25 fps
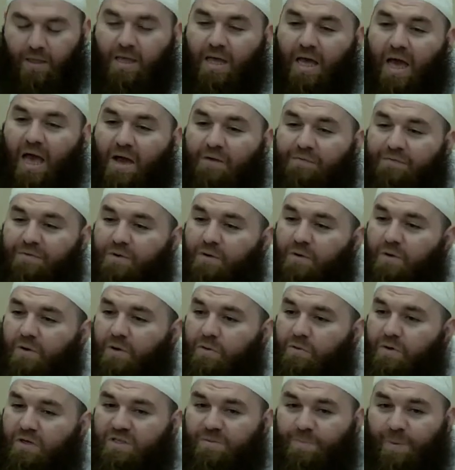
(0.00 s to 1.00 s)
After he
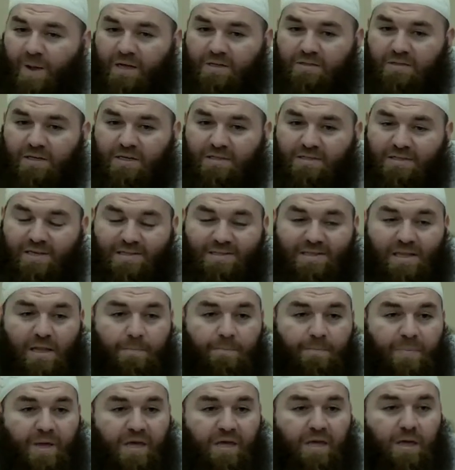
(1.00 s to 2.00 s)
responds and he says,
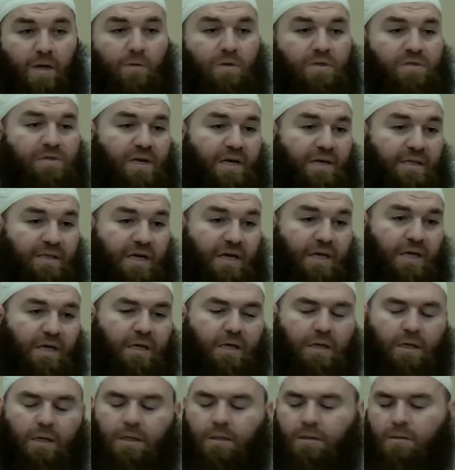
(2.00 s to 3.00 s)
Labbayka wa sa'dayk,
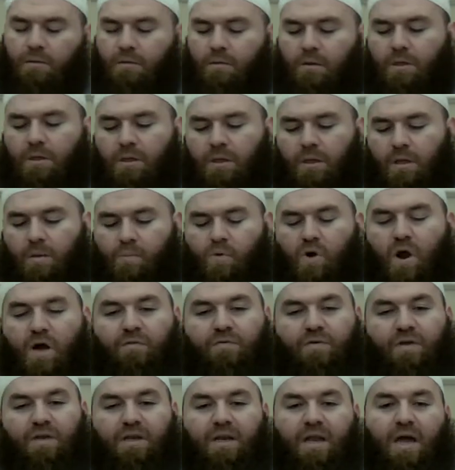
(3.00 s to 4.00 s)
the
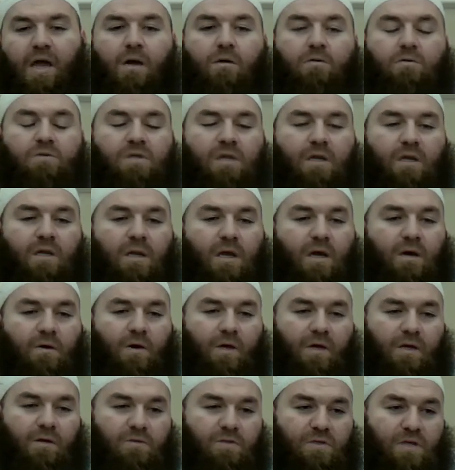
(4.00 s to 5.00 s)
Prophet now, sallallahu
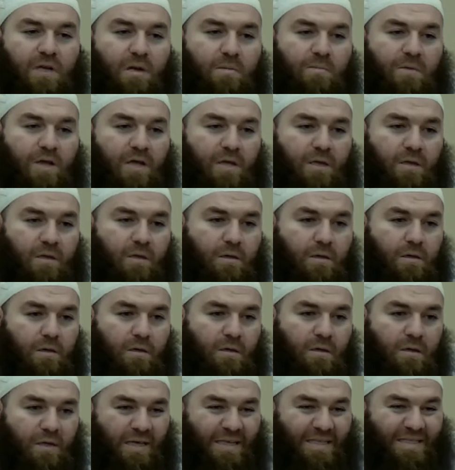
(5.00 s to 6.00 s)
alayhi wa sallam,
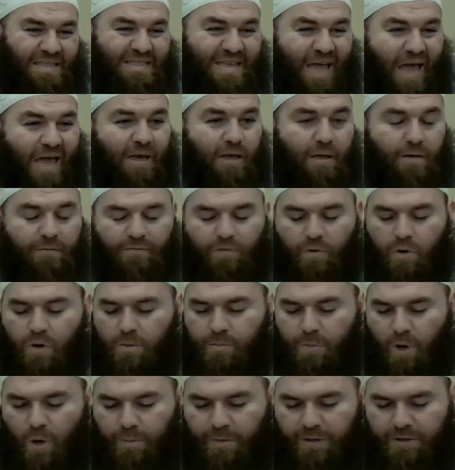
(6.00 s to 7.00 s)
is silent for a
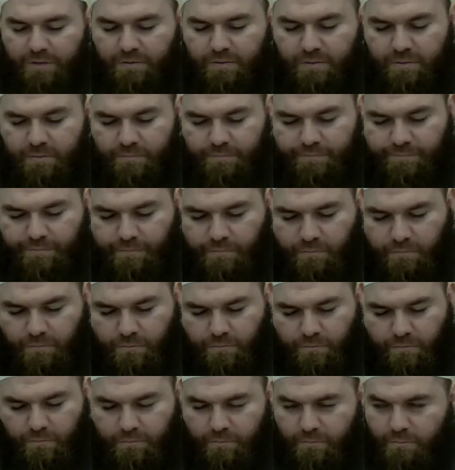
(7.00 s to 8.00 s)
moment.
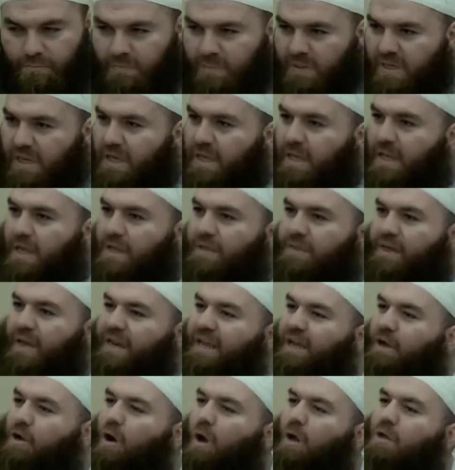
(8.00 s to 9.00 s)
Then
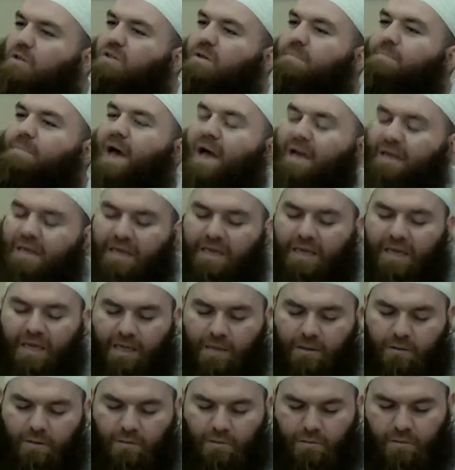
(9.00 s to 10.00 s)
he calls him back again,